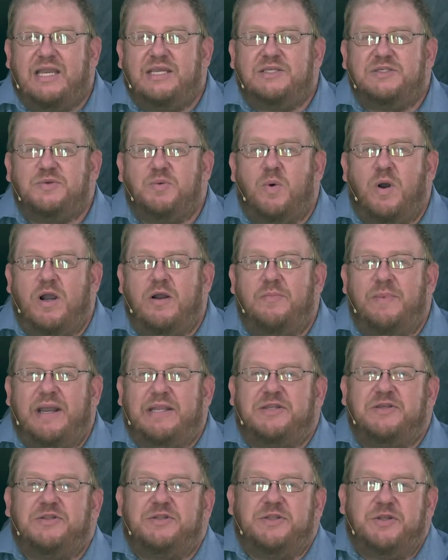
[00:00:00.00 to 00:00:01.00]
Hey guys,
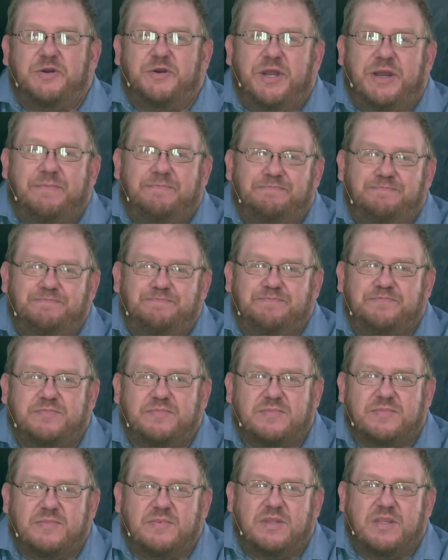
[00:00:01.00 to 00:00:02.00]
welcome back to the Tune-Up.
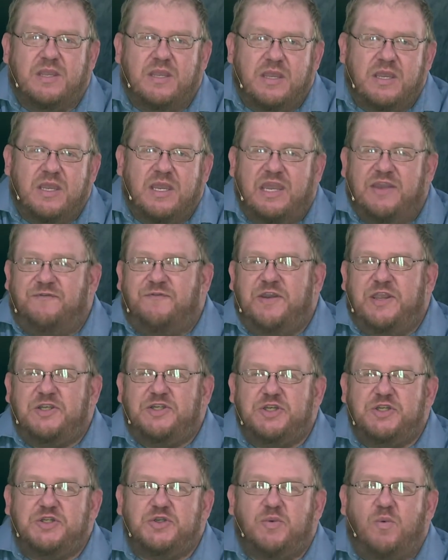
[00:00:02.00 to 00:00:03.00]

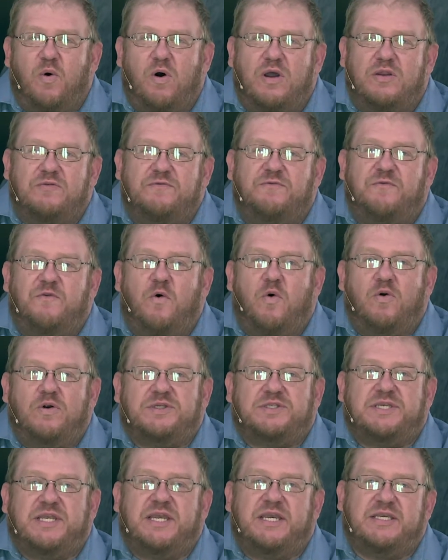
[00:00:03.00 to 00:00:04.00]
Ephesians
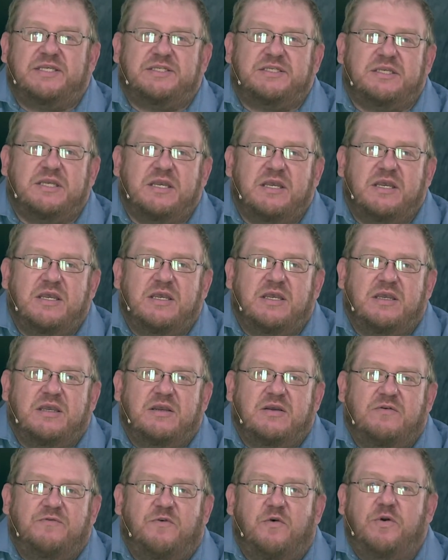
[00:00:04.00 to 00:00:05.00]
1:4 says,
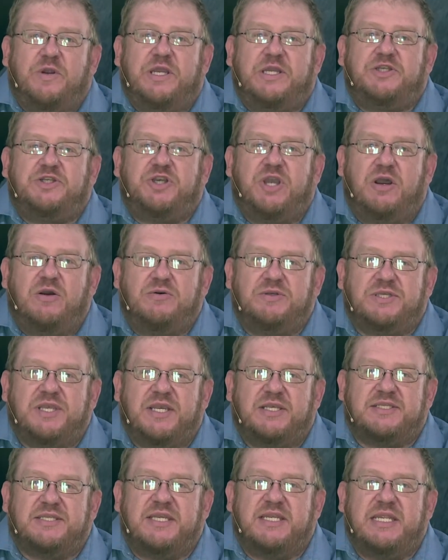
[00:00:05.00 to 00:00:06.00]
"For he
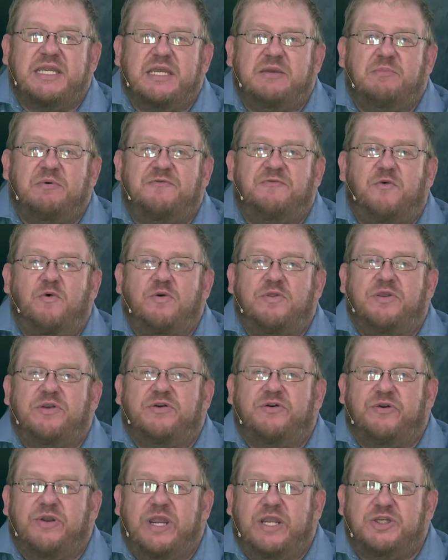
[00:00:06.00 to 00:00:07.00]
chose us in him
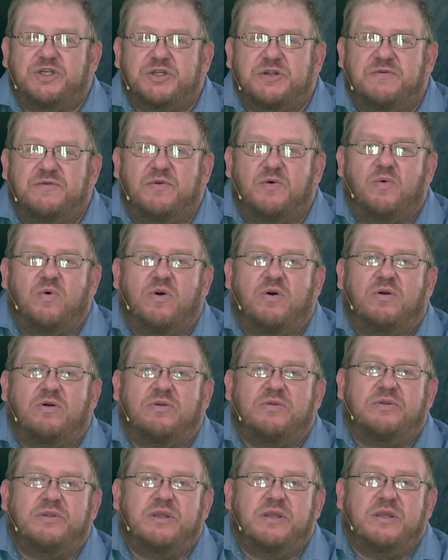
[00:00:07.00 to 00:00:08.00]
before the creation of the
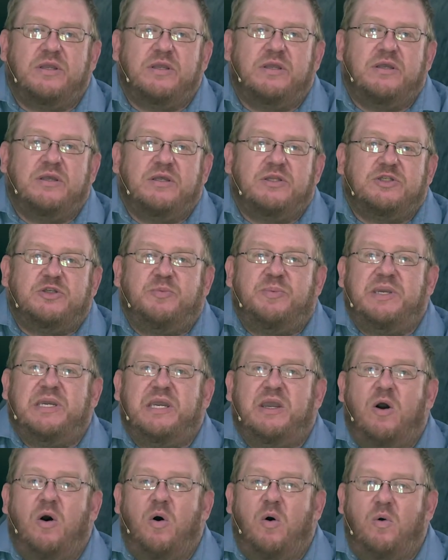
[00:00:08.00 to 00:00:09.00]
world
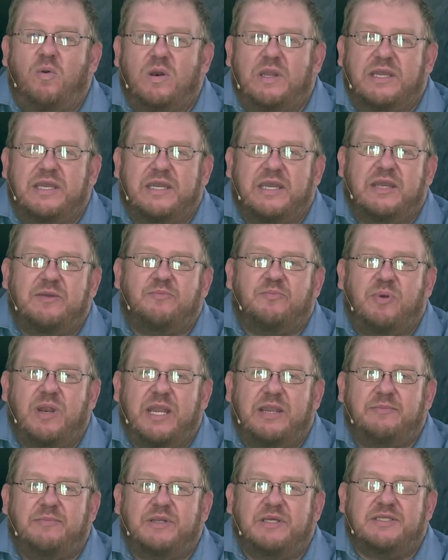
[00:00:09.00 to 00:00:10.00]
to be holy
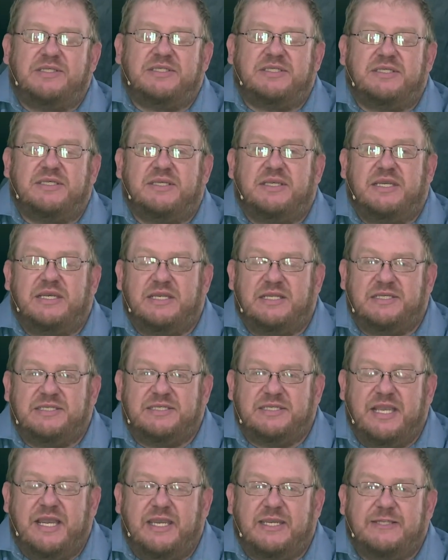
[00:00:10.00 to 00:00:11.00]
and blameless
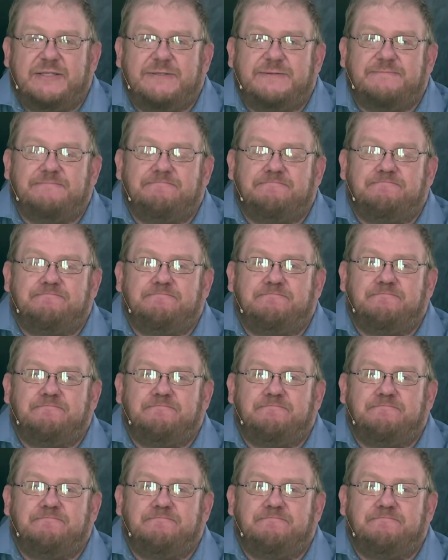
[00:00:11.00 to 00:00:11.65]
in his sight."